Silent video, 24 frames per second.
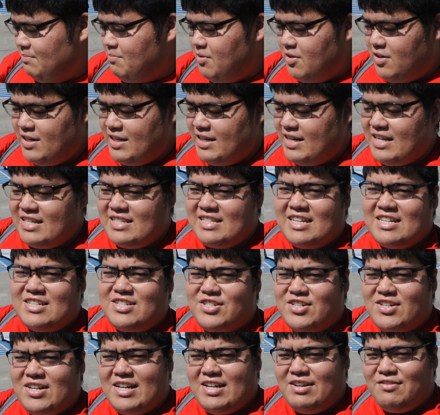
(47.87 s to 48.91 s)
Pokedex
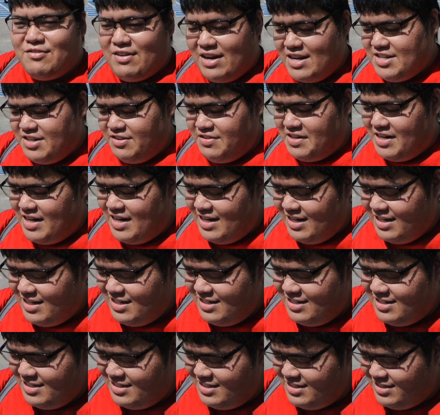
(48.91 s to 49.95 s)
entry Regirock,
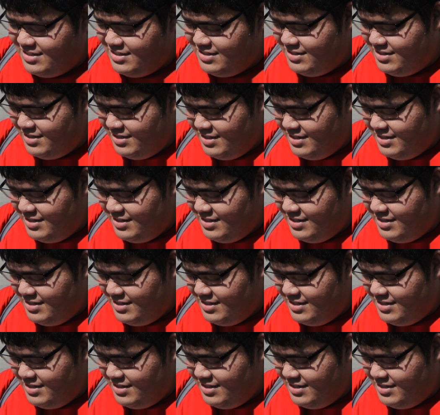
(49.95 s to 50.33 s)
so